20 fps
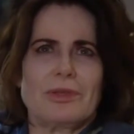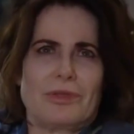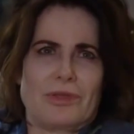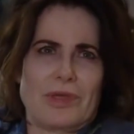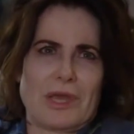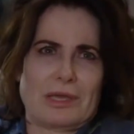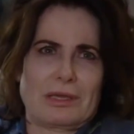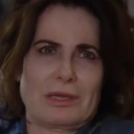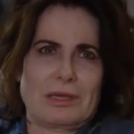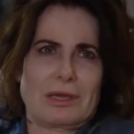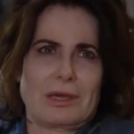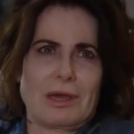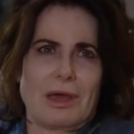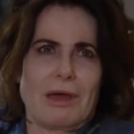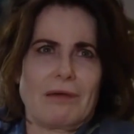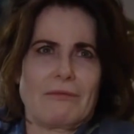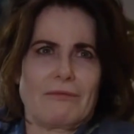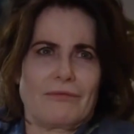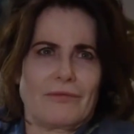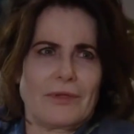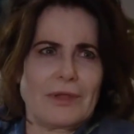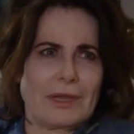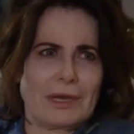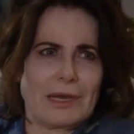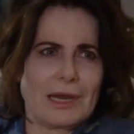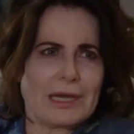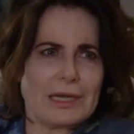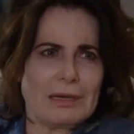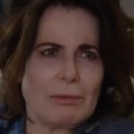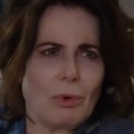you think you can't
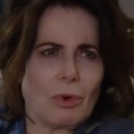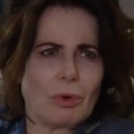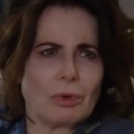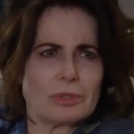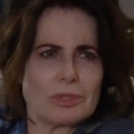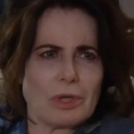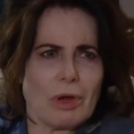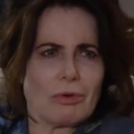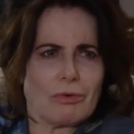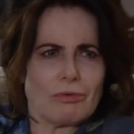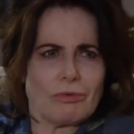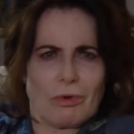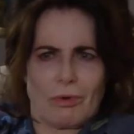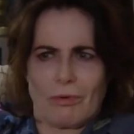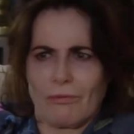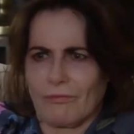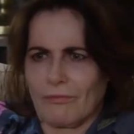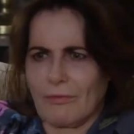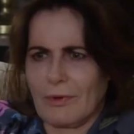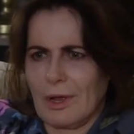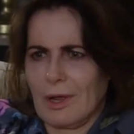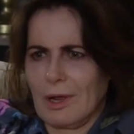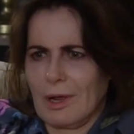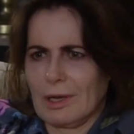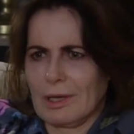feel any more dog rough,